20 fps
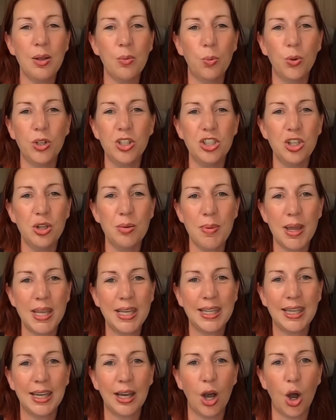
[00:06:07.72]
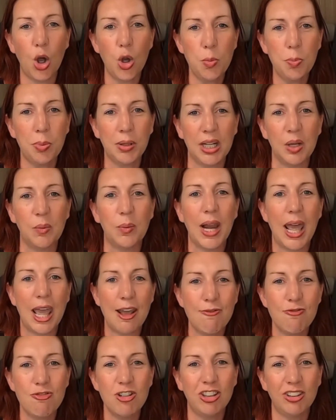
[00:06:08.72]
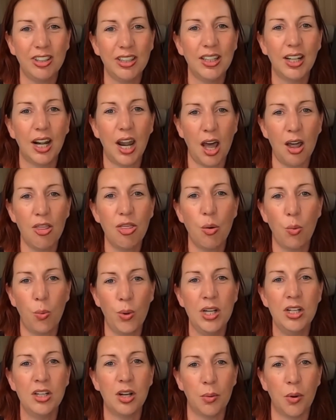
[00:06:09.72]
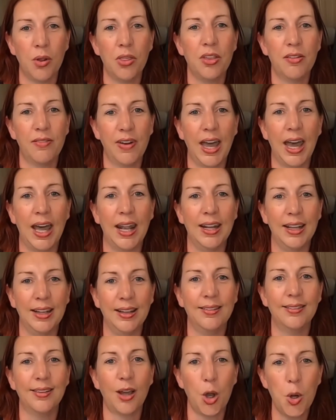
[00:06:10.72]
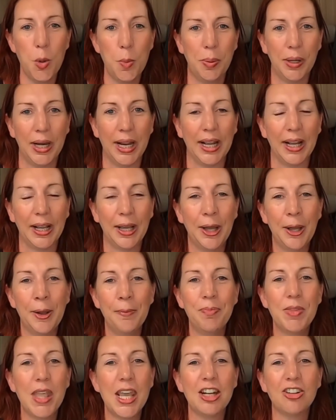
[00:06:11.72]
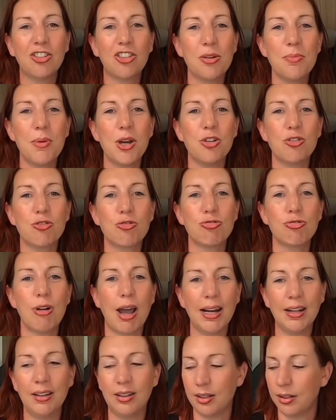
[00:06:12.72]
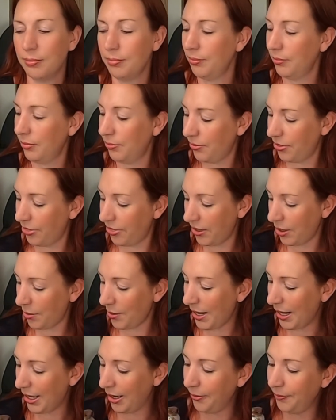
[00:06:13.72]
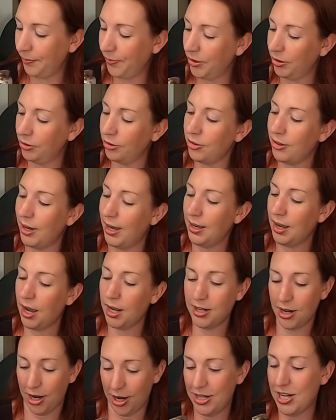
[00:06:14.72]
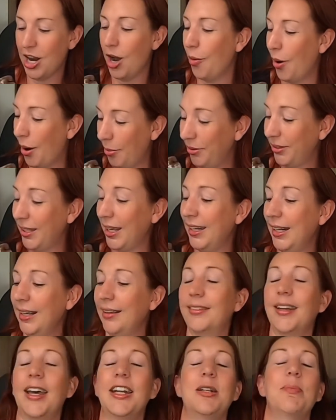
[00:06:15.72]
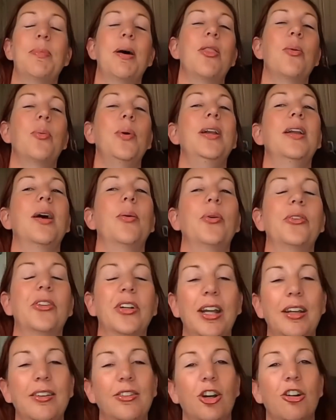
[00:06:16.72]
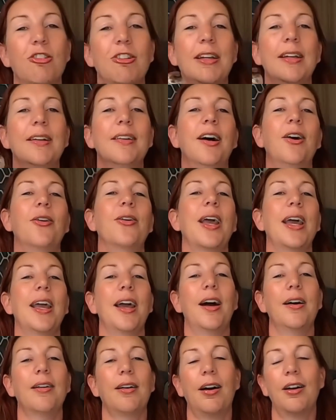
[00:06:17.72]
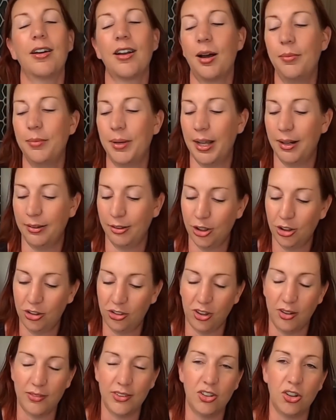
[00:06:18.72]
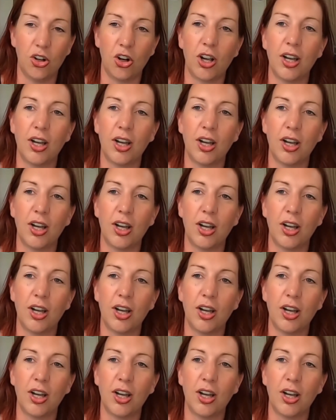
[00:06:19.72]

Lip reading: wouldn't you make it opening when every single other window on the van is opening? It's the most random... Oh, hello. It's all right. I know I was getting excited by the window, wasn't I? Sorry. Okay, I'll calm down. Good service dog.